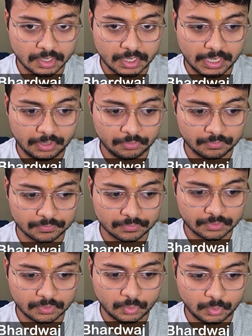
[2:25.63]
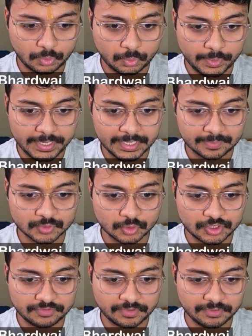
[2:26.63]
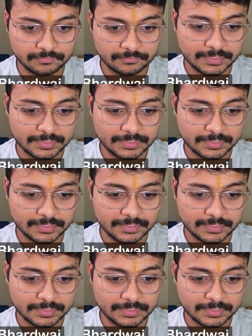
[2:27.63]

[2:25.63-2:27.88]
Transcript: Now queen comes to g5.